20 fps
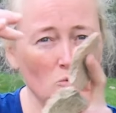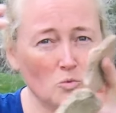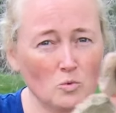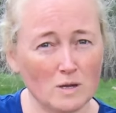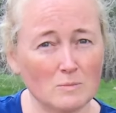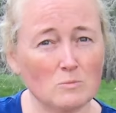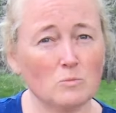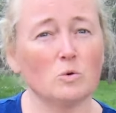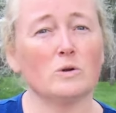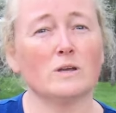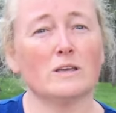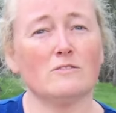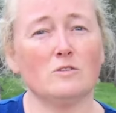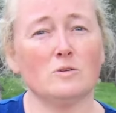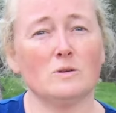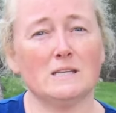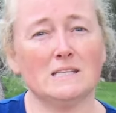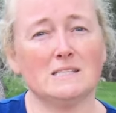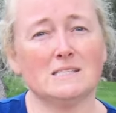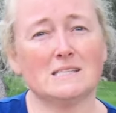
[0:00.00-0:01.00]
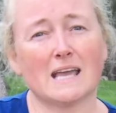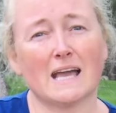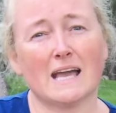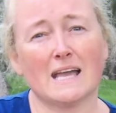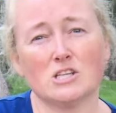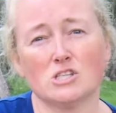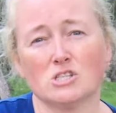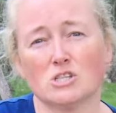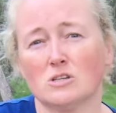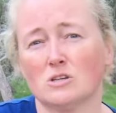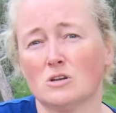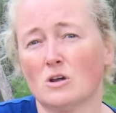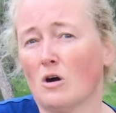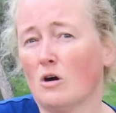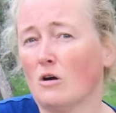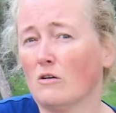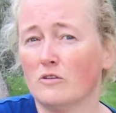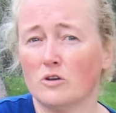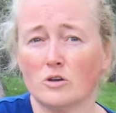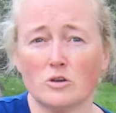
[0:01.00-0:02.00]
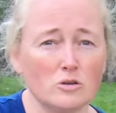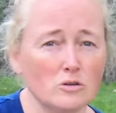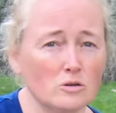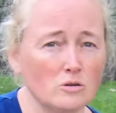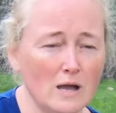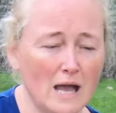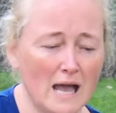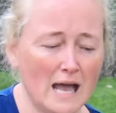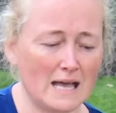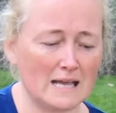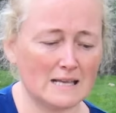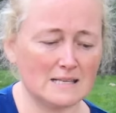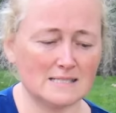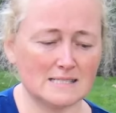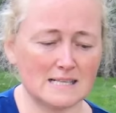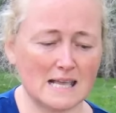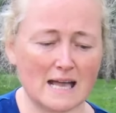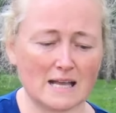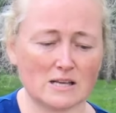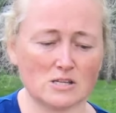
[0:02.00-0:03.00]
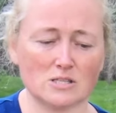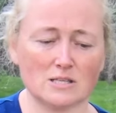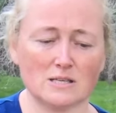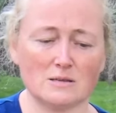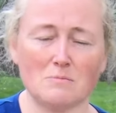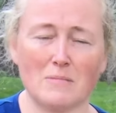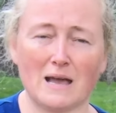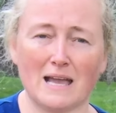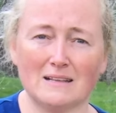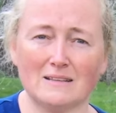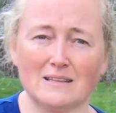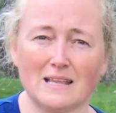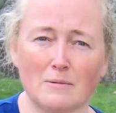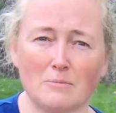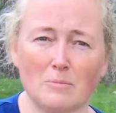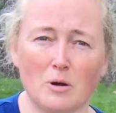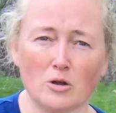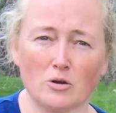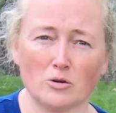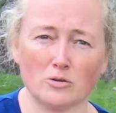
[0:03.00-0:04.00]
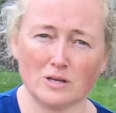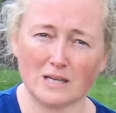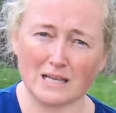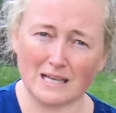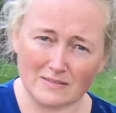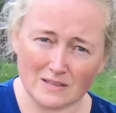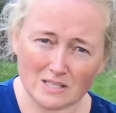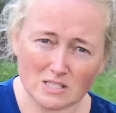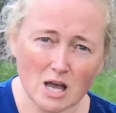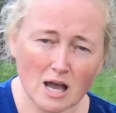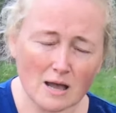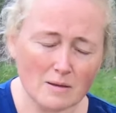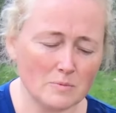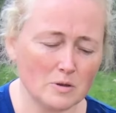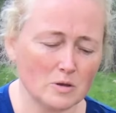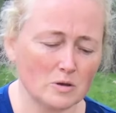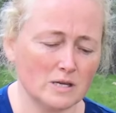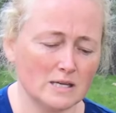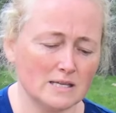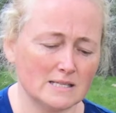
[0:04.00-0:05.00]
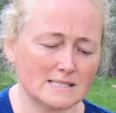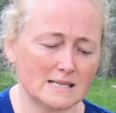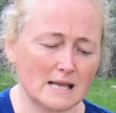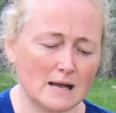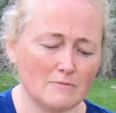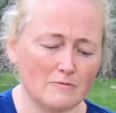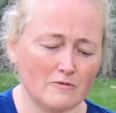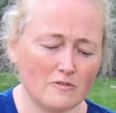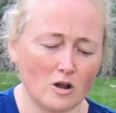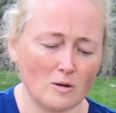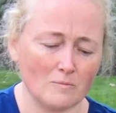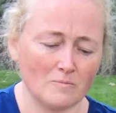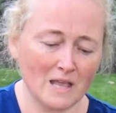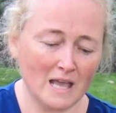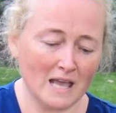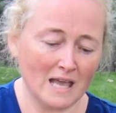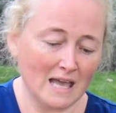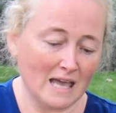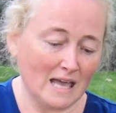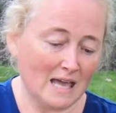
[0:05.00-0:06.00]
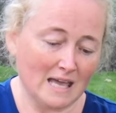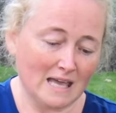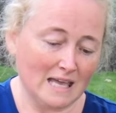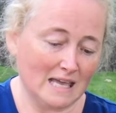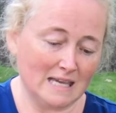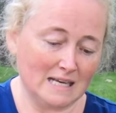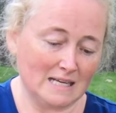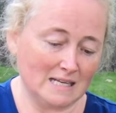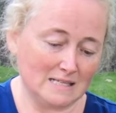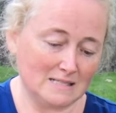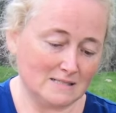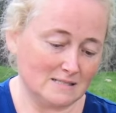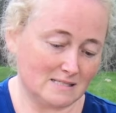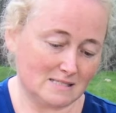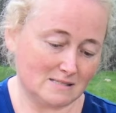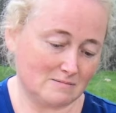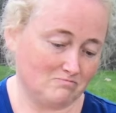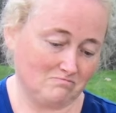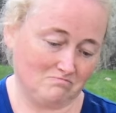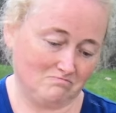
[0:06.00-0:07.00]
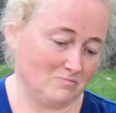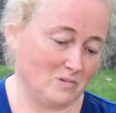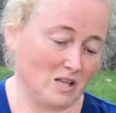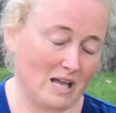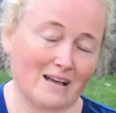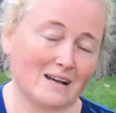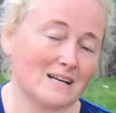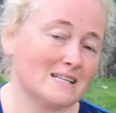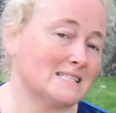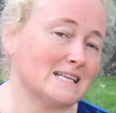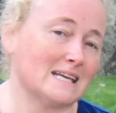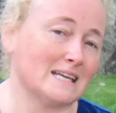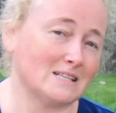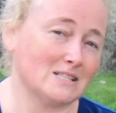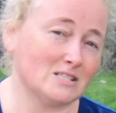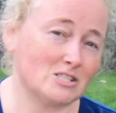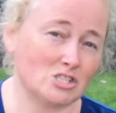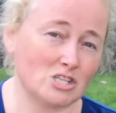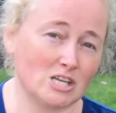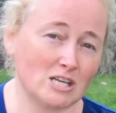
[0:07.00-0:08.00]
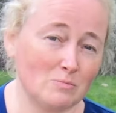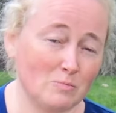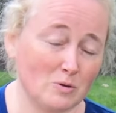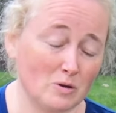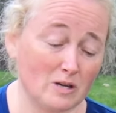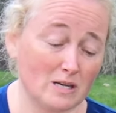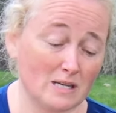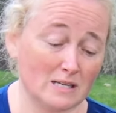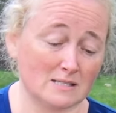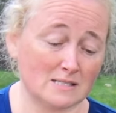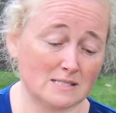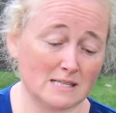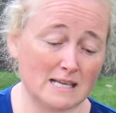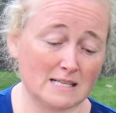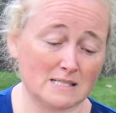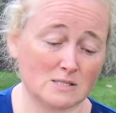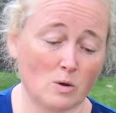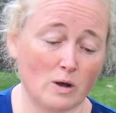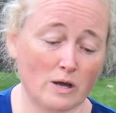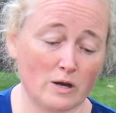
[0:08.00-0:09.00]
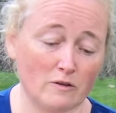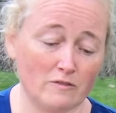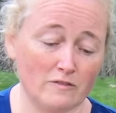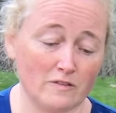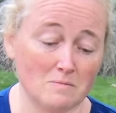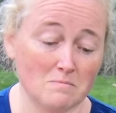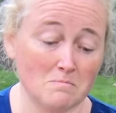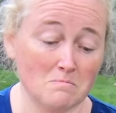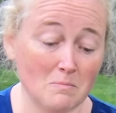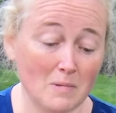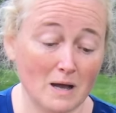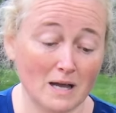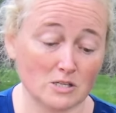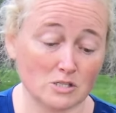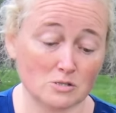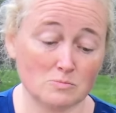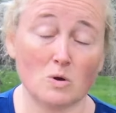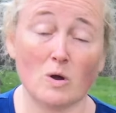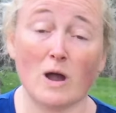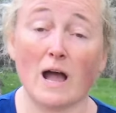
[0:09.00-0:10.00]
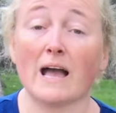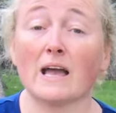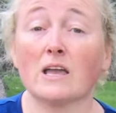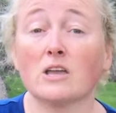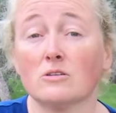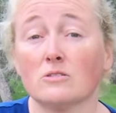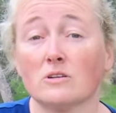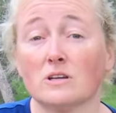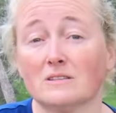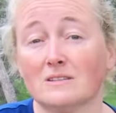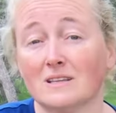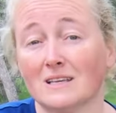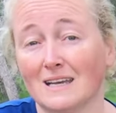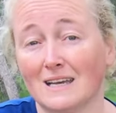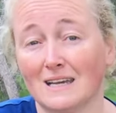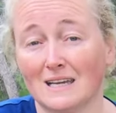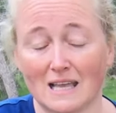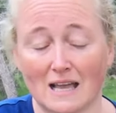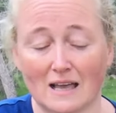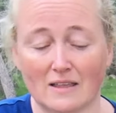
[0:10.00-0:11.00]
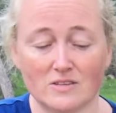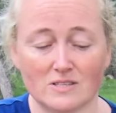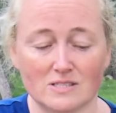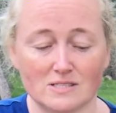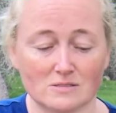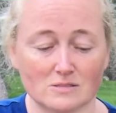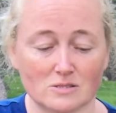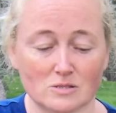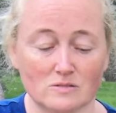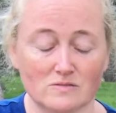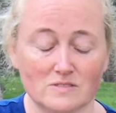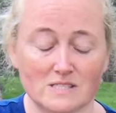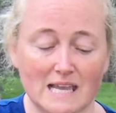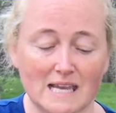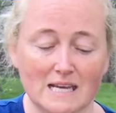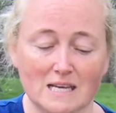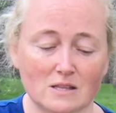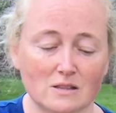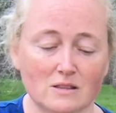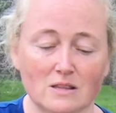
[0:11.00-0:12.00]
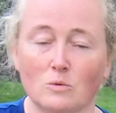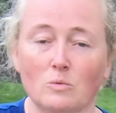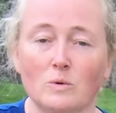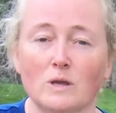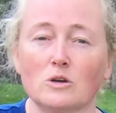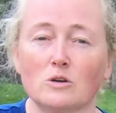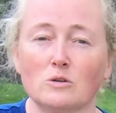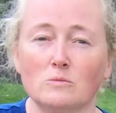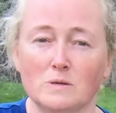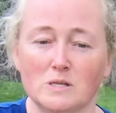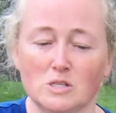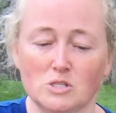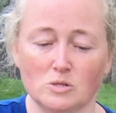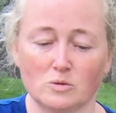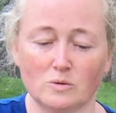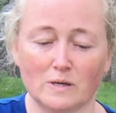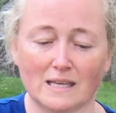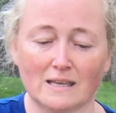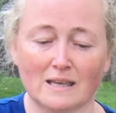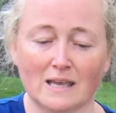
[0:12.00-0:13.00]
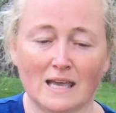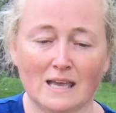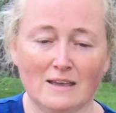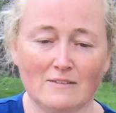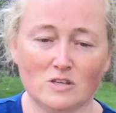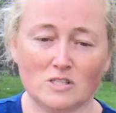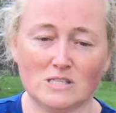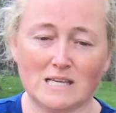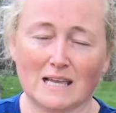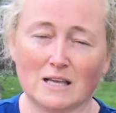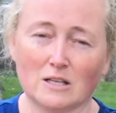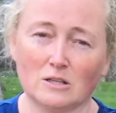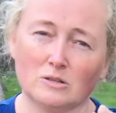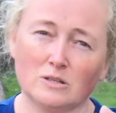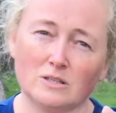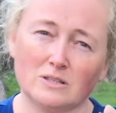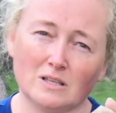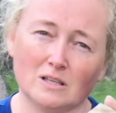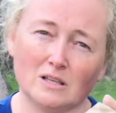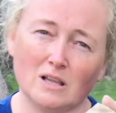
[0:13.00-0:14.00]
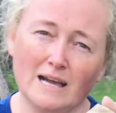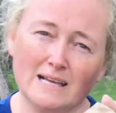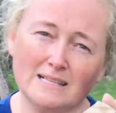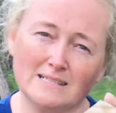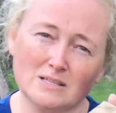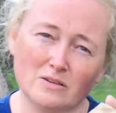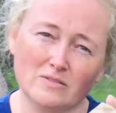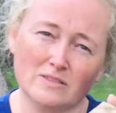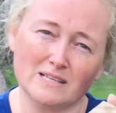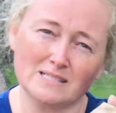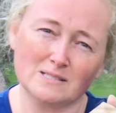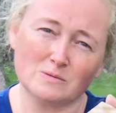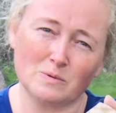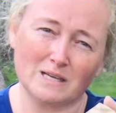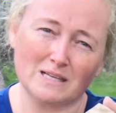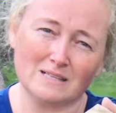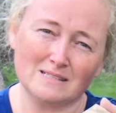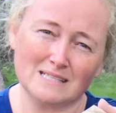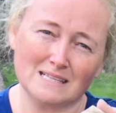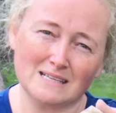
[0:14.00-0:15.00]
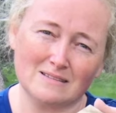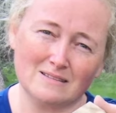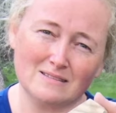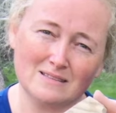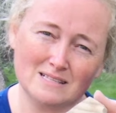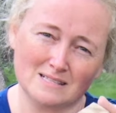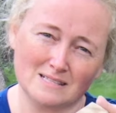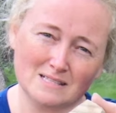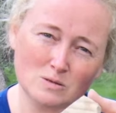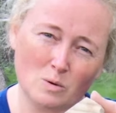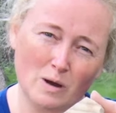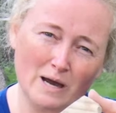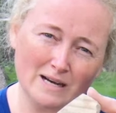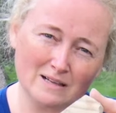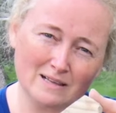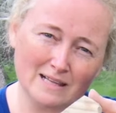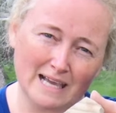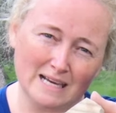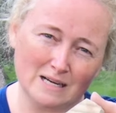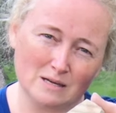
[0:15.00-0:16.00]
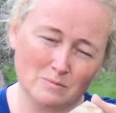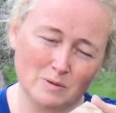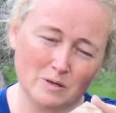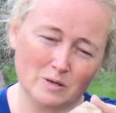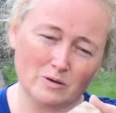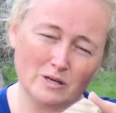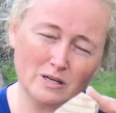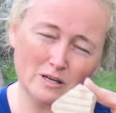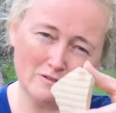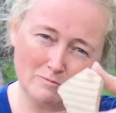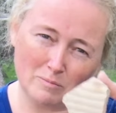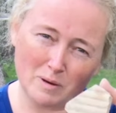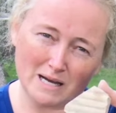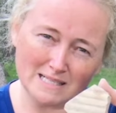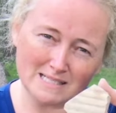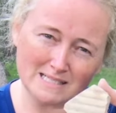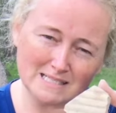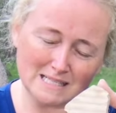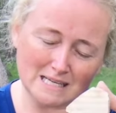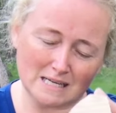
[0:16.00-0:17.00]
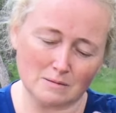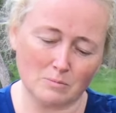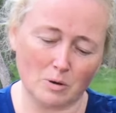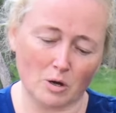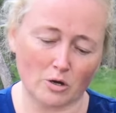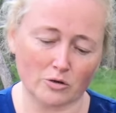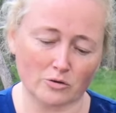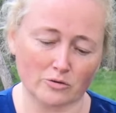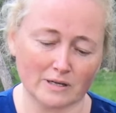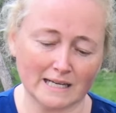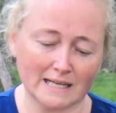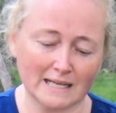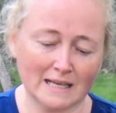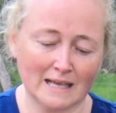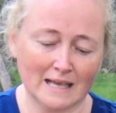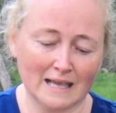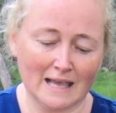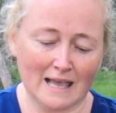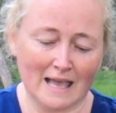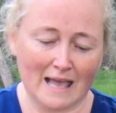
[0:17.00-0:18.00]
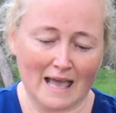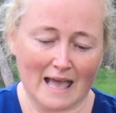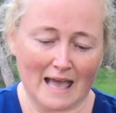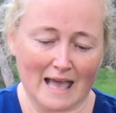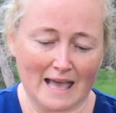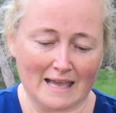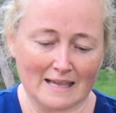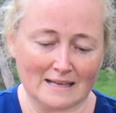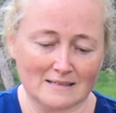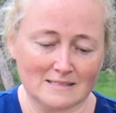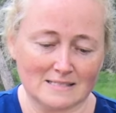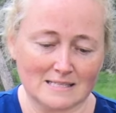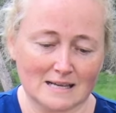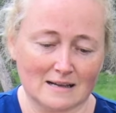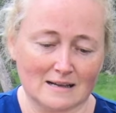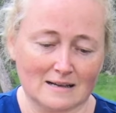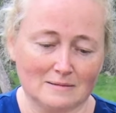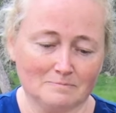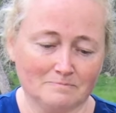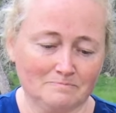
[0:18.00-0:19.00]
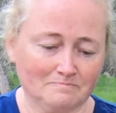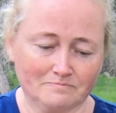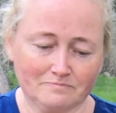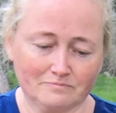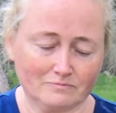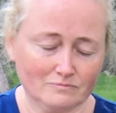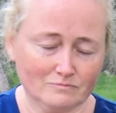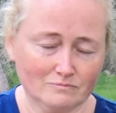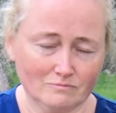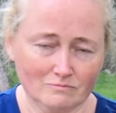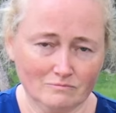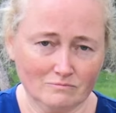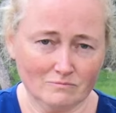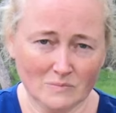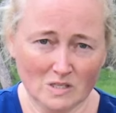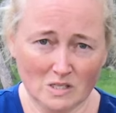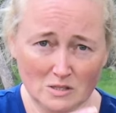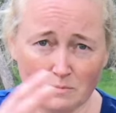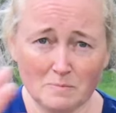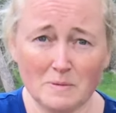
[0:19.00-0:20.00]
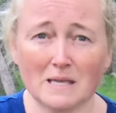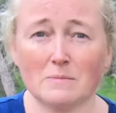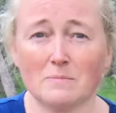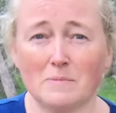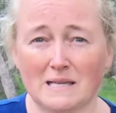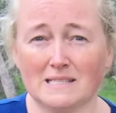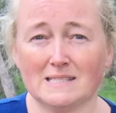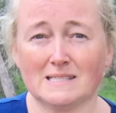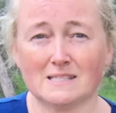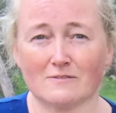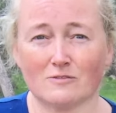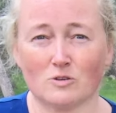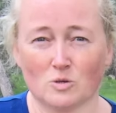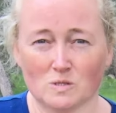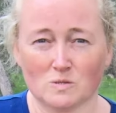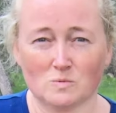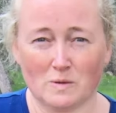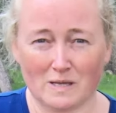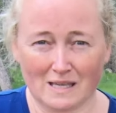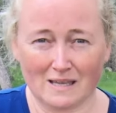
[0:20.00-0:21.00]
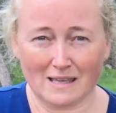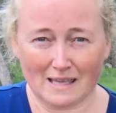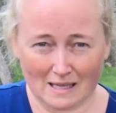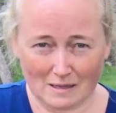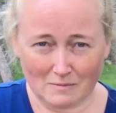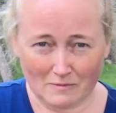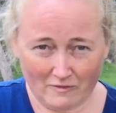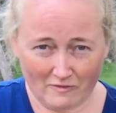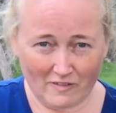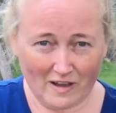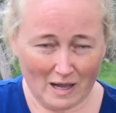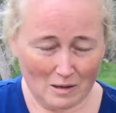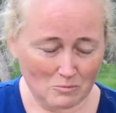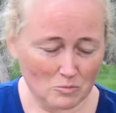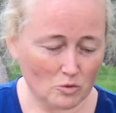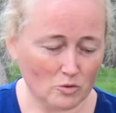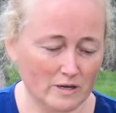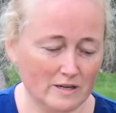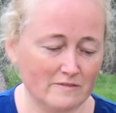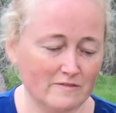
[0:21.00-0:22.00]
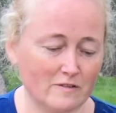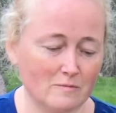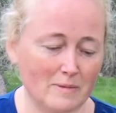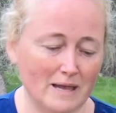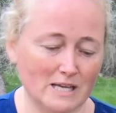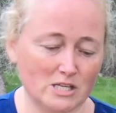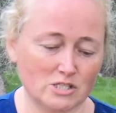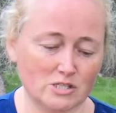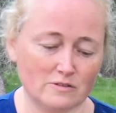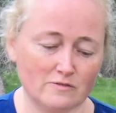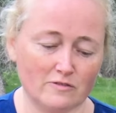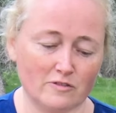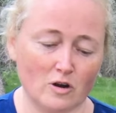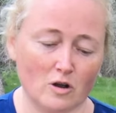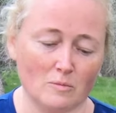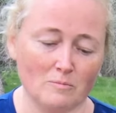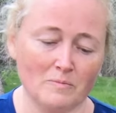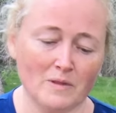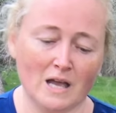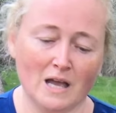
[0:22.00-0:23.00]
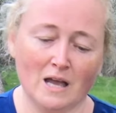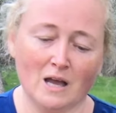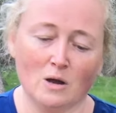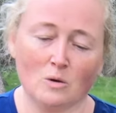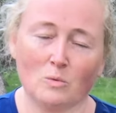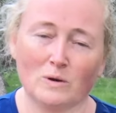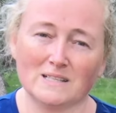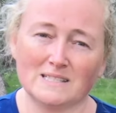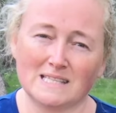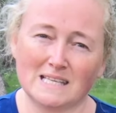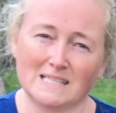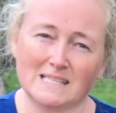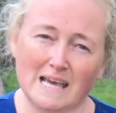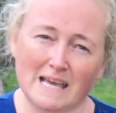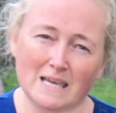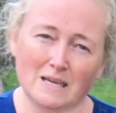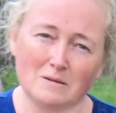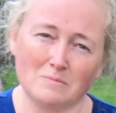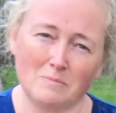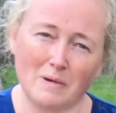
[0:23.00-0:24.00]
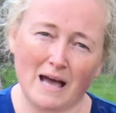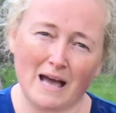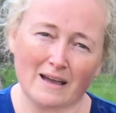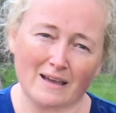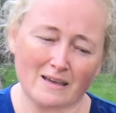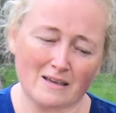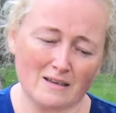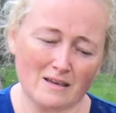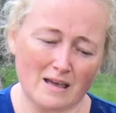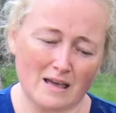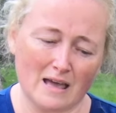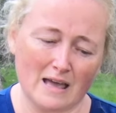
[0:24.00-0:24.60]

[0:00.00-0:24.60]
the rim will give you an indication of who has actually made that pottery and the time period it's come from. It is, like I said, it's cheaper, and it's quite often much more accurate than any other sort of dating that we could be doing. If you take a look at the lines on this, we can see that this is quite a later period of Byzantine pottery, and the bigger pieces, of course, we can get far more information from. Once they're taken back,